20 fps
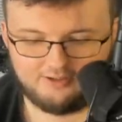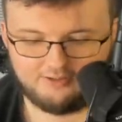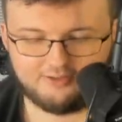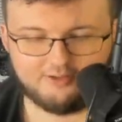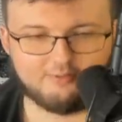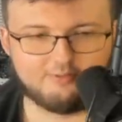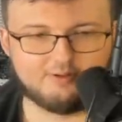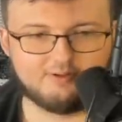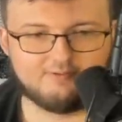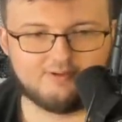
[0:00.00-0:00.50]

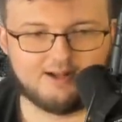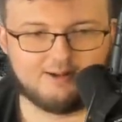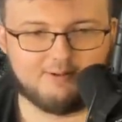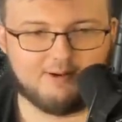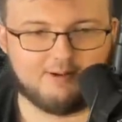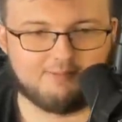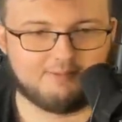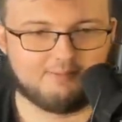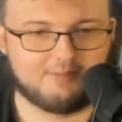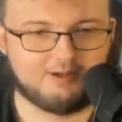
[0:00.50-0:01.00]
So we're going to run
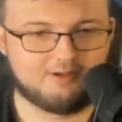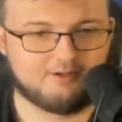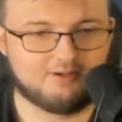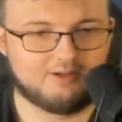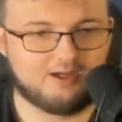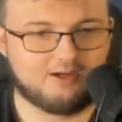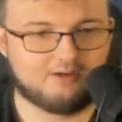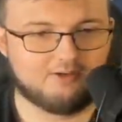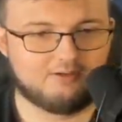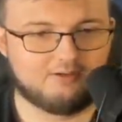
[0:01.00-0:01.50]
him up the middle
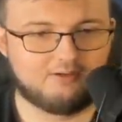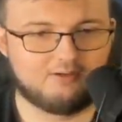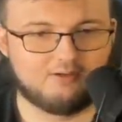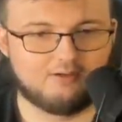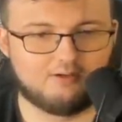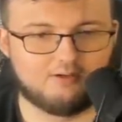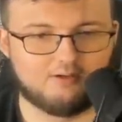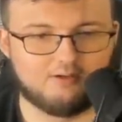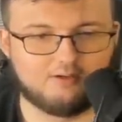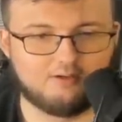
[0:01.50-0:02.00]
here.
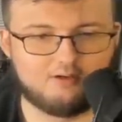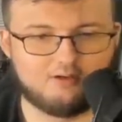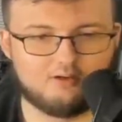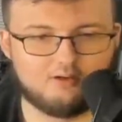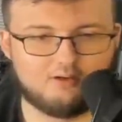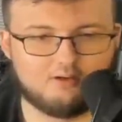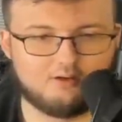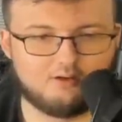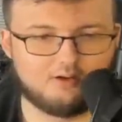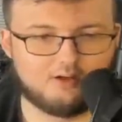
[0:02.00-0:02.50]

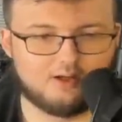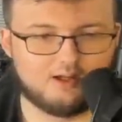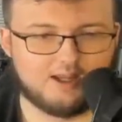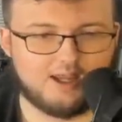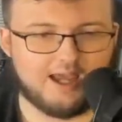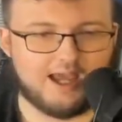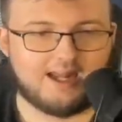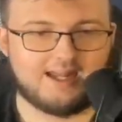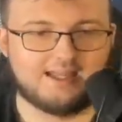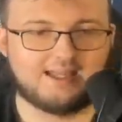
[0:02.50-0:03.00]

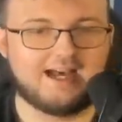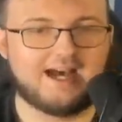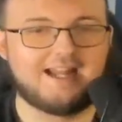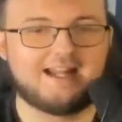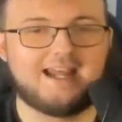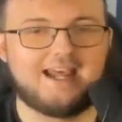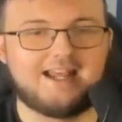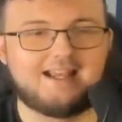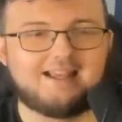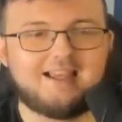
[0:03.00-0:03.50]
And he got
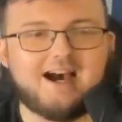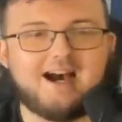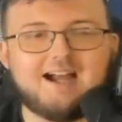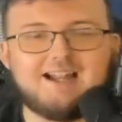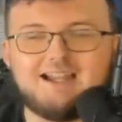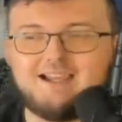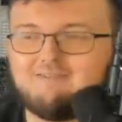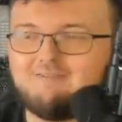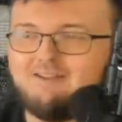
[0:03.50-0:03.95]
in. Tony